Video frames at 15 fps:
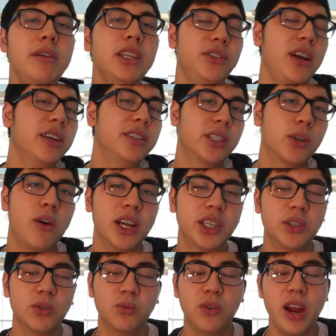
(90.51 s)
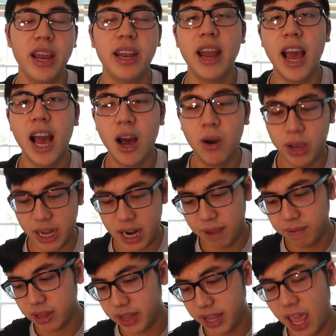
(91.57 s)
me address this question right now, and I
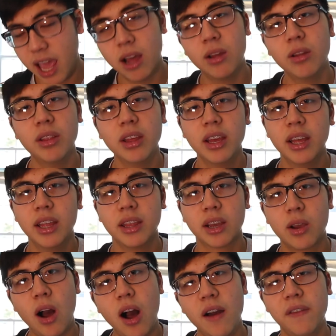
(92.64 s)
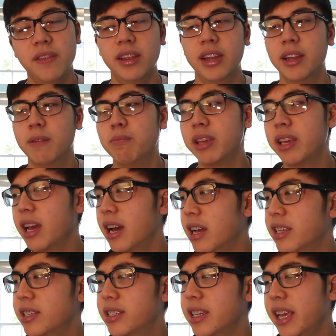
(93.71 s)
have to nail the coffin in
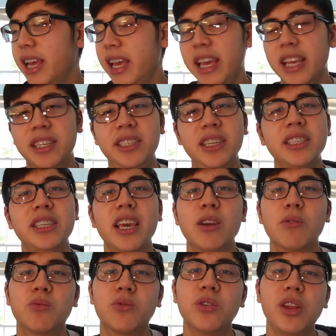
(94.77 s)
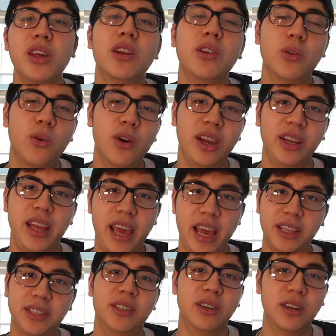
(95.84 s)
because it's just getting really annoying to
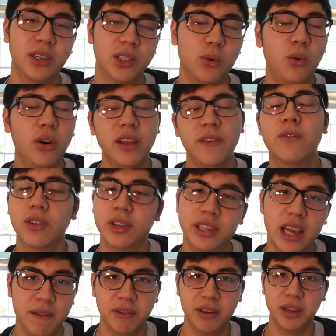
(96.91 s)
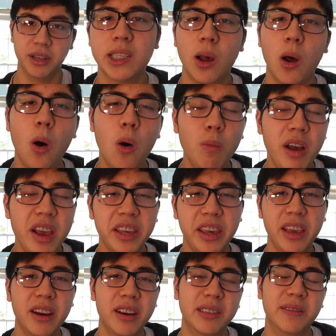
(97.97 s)
answer 24/7. All my
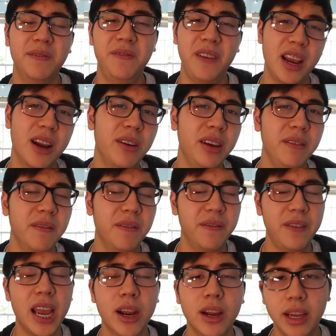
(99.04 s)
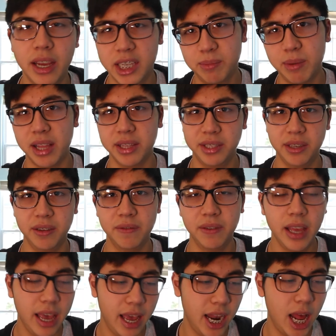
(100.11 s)
gear is very, very expensive,
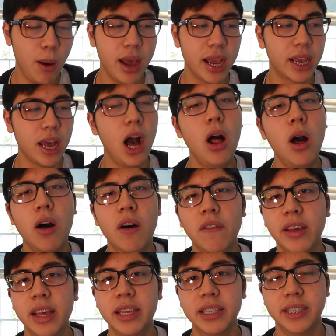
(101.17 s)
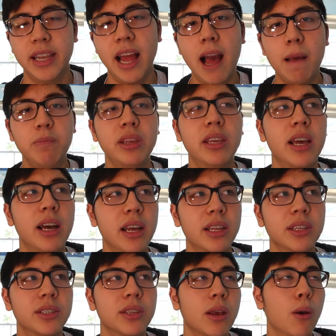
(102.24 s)
and how I got all of it is not because